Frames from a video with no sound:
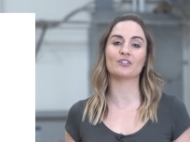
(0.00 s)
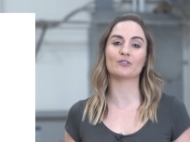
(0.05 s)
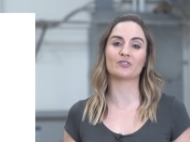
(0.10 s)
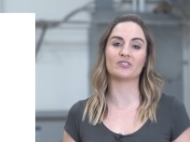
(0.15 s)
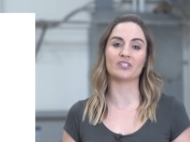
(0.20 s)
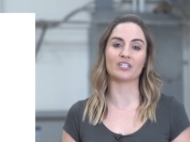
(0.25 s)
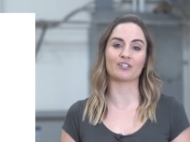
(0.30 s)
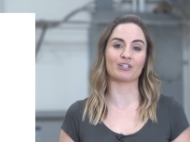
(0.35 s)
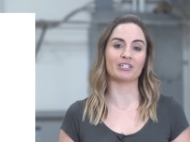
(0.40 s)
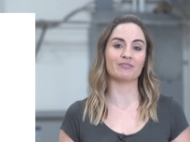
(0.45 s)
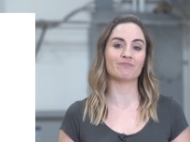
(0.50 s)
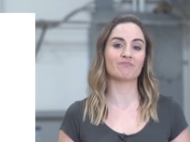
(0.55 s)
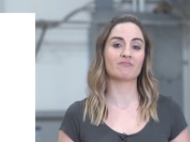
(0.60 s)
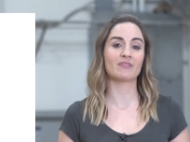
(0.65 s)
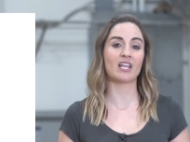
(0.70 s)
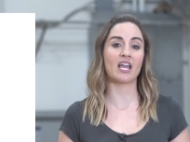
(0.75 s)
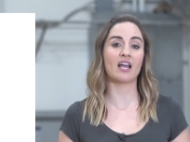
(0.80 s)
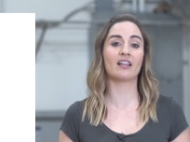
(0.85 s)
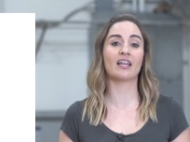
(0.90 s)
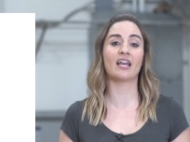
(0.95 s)
no secret.
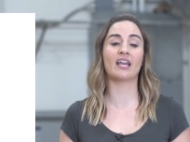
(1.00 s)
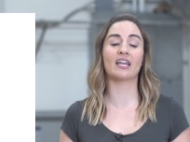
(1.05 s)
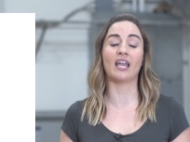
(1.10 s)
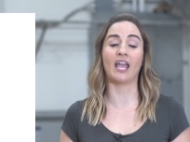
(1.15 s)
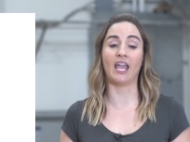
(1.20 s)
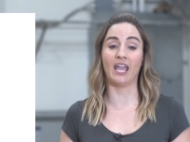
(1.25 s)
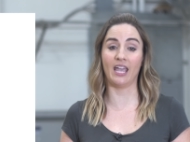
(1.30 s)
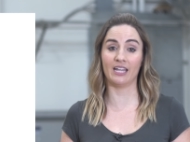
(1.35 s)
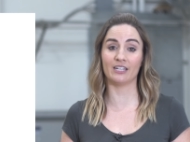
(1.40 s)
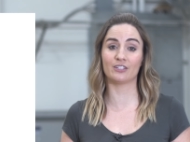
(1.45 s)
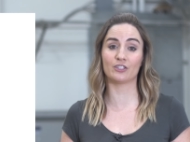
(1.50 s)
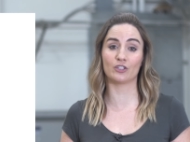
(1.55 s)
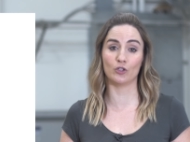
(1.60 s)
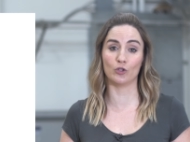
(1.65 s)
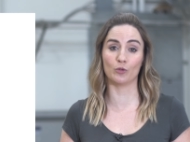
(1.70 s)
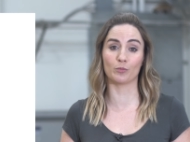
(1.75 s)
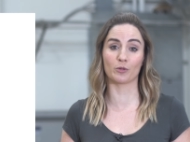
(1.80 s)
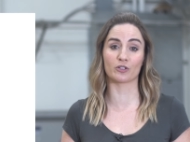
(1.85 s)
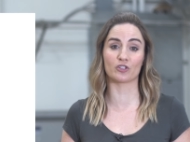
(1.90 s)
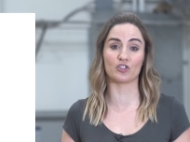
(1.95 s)
LA hates
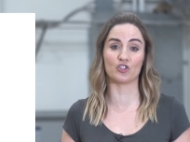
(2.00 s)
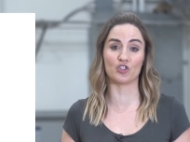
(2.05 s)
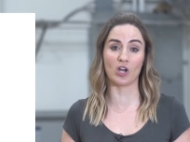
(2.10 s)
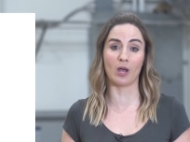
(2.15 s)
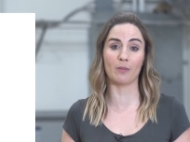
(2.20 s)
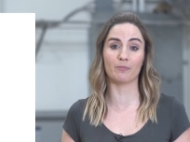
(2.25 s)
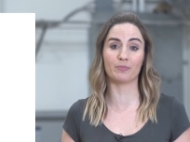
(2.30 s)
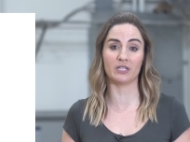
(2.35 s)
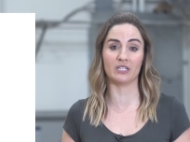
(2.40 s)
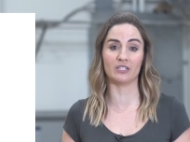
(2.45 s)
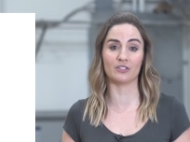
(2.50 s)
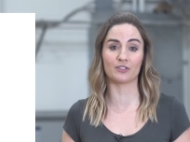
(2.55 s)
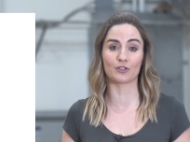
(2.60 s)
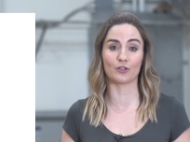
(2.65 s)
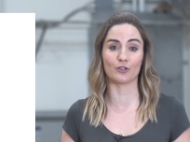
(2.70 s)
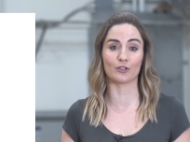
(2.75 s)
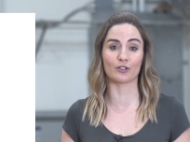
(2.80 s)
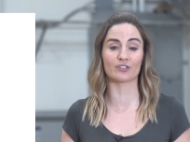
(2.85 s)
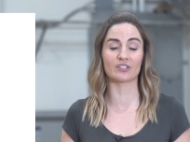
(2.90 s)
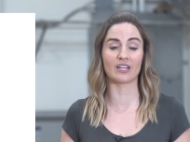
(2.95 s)
Uber's jump
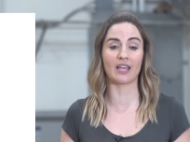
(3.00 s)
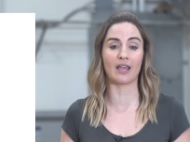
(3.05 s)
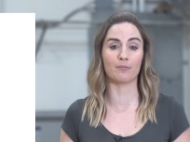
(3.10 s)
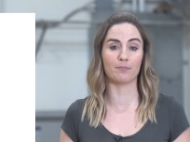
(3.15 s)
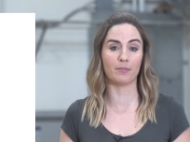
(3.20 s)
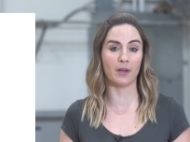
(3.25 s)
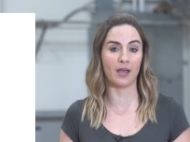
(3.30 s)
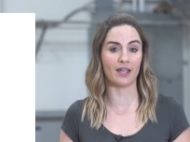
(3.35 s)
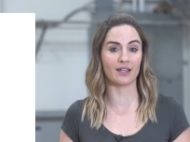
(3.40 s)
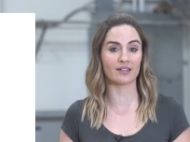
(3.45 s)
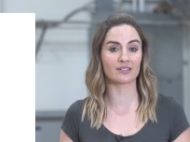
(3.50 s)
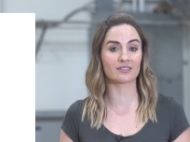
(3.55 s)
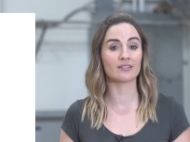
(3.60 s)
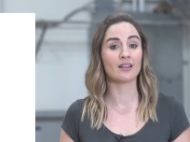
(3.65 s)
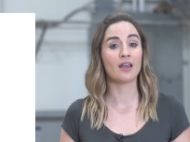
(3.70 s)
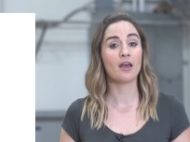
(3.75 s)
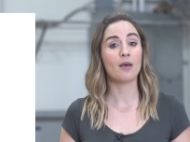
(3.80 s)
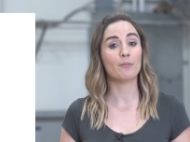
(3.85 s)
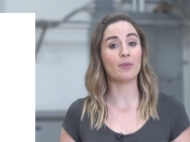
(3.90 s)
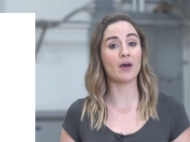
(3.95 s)
e-scooters and bikes.
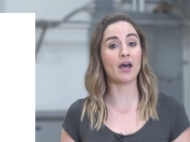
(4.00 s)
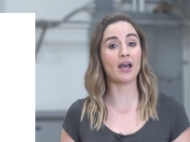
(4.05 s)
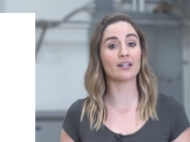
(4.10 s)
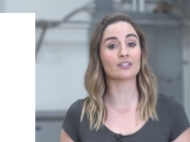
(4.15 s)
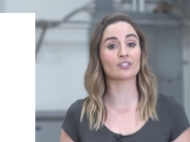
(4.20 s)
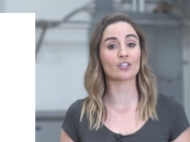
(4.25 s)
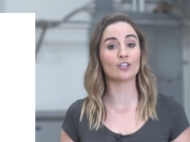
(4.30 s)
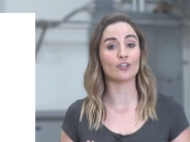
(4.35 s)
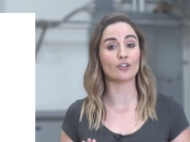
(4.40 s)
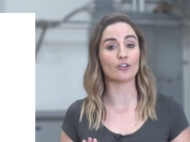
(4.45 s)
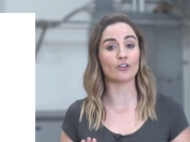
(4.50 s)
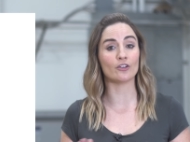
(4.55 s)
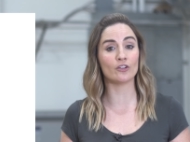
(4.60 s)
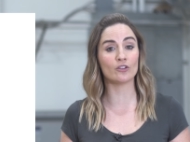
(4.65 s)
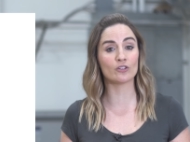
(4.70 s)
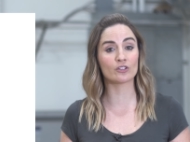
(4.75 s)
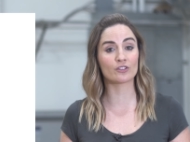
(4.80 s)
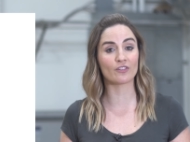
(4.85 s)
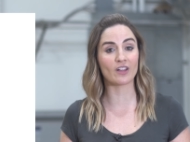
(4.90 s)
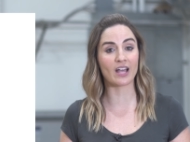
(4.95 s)
But
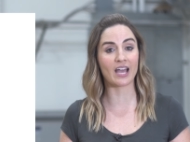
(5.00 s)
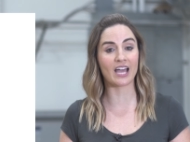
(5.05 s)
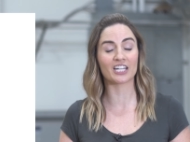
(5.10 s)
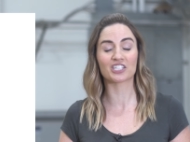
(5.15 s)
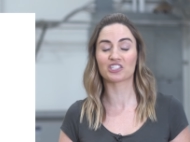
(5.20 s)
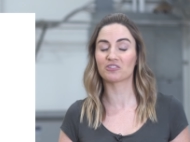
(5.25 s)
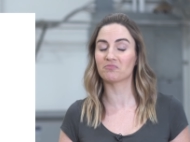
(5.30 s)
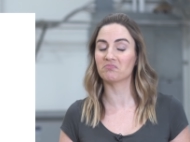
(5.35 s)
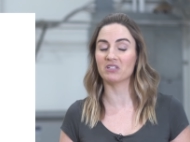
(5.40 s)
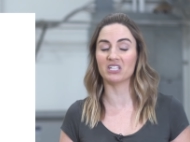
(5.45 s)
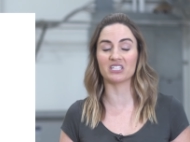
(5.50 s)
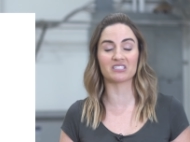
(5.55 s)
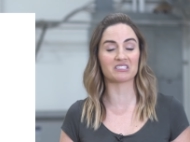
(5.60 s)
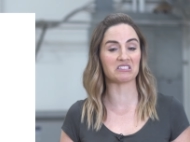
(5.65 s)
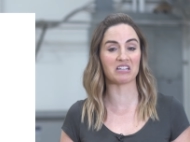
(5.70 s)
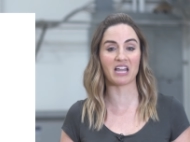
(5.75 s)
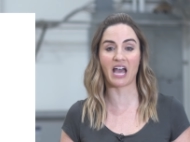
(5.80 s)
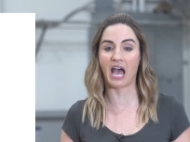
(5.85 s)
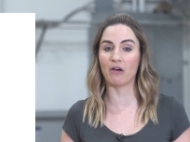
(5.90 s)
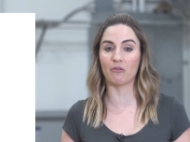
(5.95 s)
newsflash,
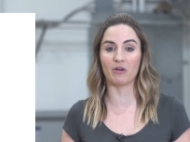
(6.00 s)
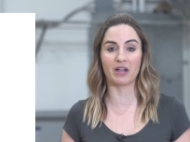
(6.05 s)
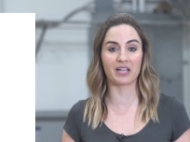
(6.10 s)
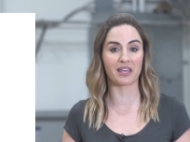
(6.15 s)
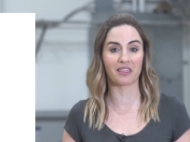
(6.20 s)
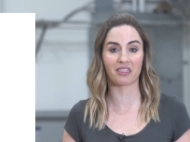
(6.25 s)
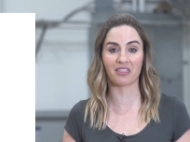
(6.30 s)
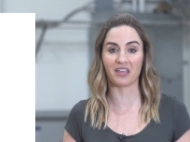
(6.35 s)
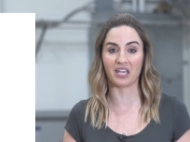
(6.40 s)
it's not why you